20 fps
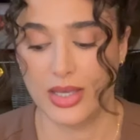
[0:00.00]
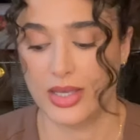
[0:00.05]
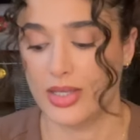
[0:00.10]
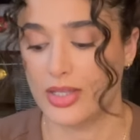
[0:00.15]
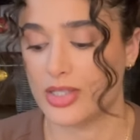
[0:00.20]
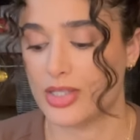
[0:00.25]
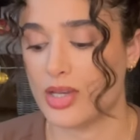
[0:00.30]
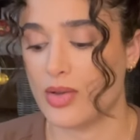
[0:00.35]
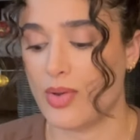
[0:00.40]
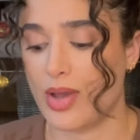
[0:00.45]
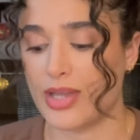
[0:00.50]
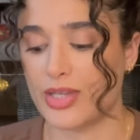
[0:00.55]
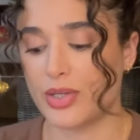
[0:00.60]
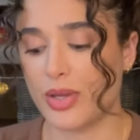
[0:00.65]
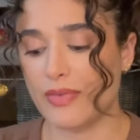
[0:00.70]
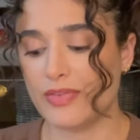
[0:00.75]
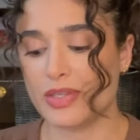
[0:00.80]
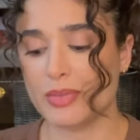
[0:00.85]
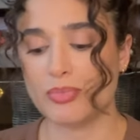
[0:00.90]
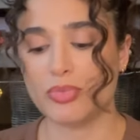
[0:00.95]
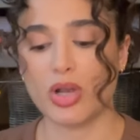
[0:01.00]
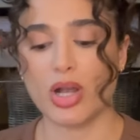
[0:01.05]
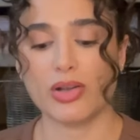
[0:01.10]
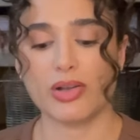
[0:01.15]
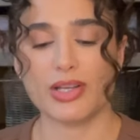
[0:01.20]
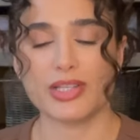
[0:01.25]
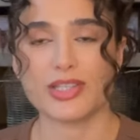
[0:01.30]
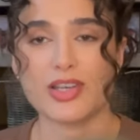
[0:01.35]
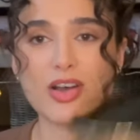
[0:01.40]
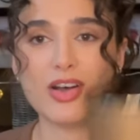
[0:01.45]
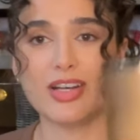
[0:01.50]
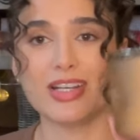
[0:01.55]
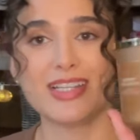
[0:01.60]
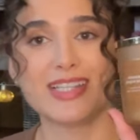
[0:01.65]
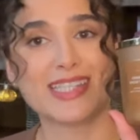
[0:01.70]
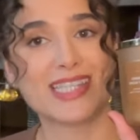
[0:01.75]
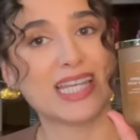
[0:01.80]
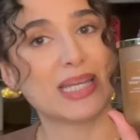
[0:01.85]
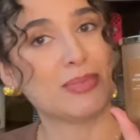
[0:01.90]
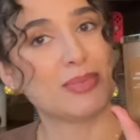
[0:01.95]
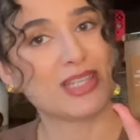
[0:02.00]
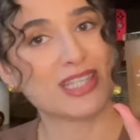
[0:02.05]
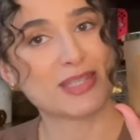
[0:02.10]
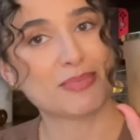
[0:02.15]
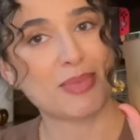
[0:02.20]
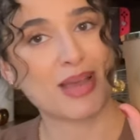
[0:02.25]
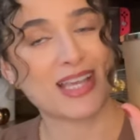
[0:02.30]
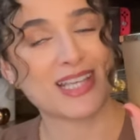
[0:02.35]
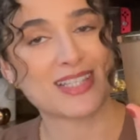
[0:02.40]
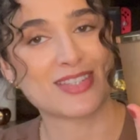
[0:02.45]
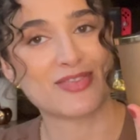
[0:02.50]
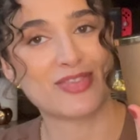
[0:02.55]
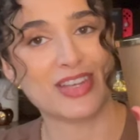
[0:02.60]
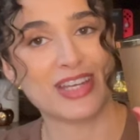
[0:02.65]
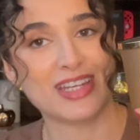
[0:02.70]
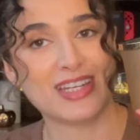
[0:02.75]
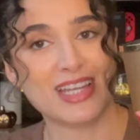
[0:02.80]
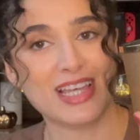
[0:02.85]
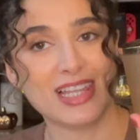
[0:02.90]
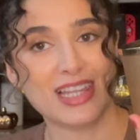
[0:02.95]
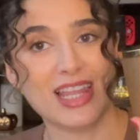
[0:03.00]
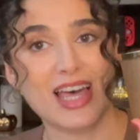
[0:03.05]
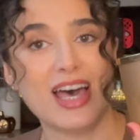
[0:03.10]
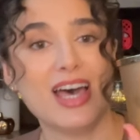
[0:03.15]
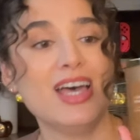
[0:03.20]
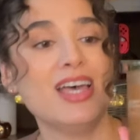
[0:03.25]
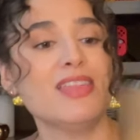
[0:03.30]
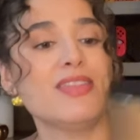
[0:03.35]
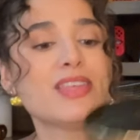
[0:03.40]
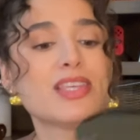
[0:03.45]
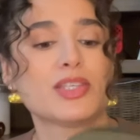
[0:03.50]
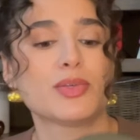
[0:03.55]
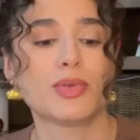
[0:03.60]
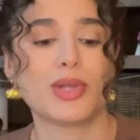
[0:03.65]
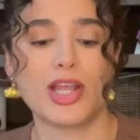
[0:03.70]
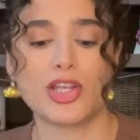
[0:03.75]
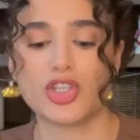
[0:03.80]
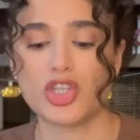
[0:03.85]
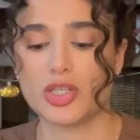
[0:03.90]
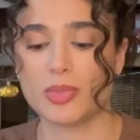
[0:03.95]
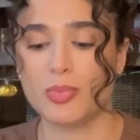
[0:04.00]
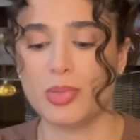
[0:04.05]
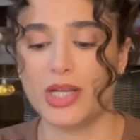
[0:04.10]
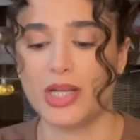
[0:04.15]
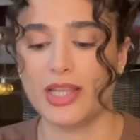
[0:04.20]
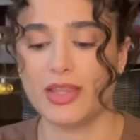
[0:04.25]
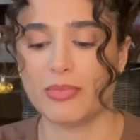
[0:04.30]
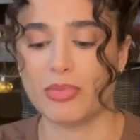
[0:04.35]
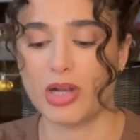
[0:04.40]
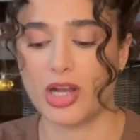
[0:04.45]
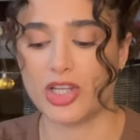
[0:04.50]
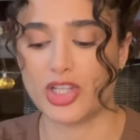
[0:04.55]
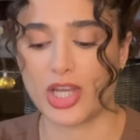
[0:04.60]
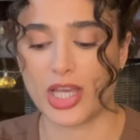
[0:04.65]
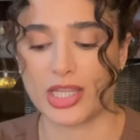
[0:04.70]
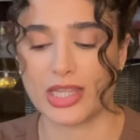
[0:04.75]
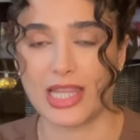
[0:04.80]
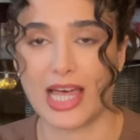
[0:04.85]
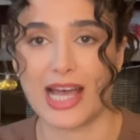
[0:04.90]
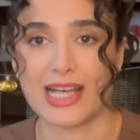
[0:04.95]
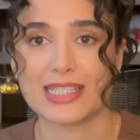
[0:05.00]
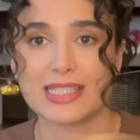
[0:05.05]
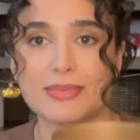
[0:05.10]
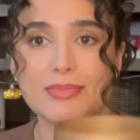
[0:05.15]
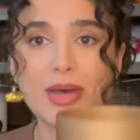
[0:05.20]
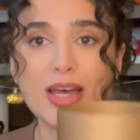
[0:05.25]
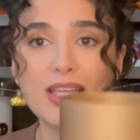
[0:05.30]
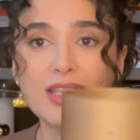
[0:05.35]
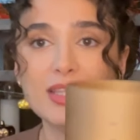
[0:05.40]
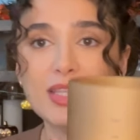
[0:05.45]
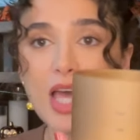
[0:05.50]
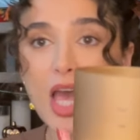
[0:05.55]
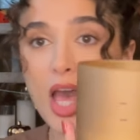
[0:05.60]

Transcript: So I do have some progress on Cinnamon Spice Vanilla. This one I just put in the project last month.